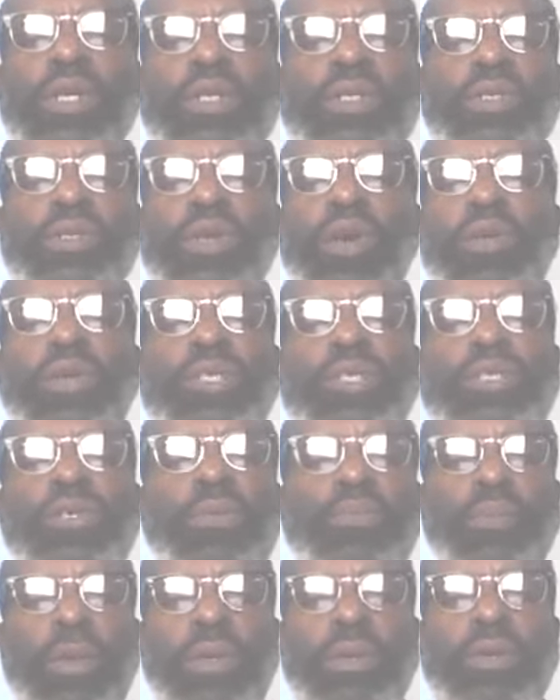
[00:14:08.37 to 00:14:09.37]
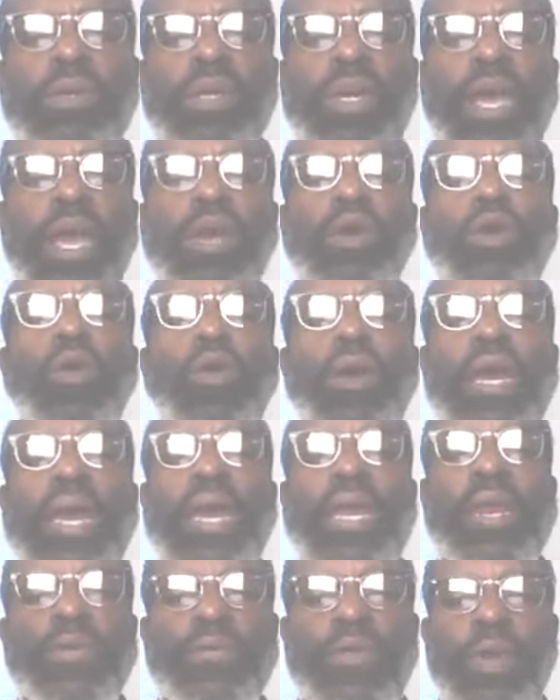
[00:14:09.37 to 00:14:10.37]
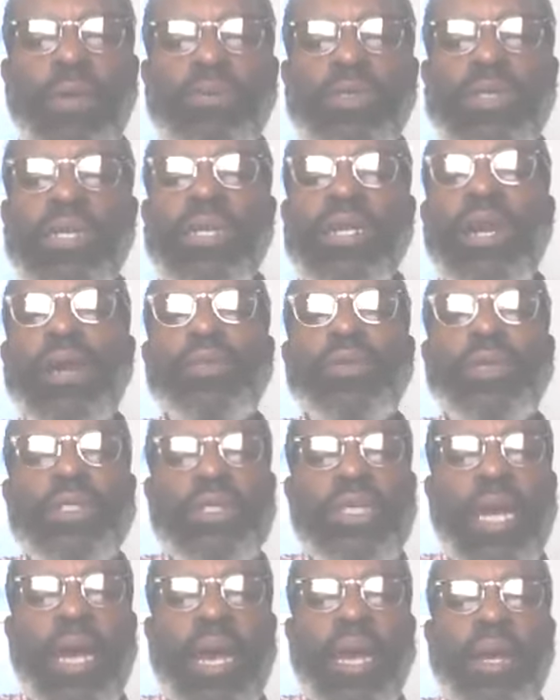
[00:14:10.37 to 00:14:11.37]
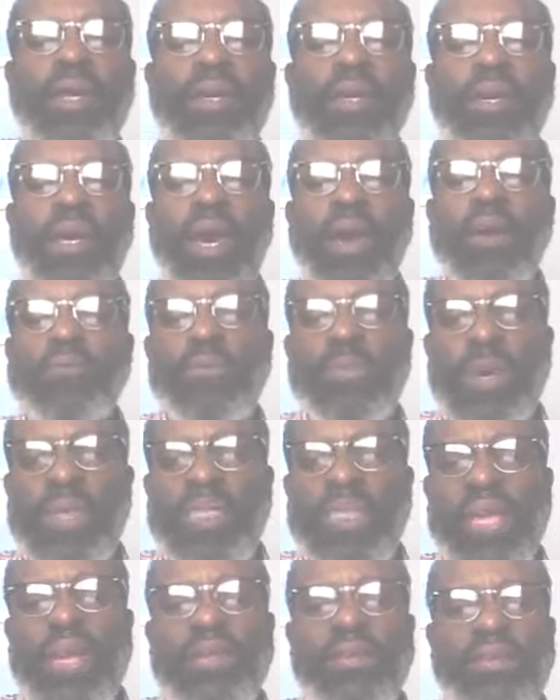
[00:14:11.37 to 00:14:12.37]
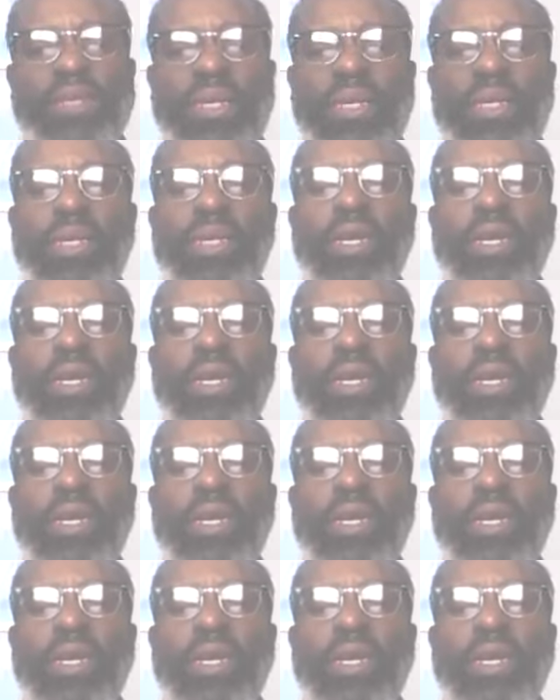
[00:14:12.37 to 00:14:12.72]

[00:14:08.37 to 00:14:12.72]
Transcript: to go into the boat and go ahead of him to the other side of Bethesda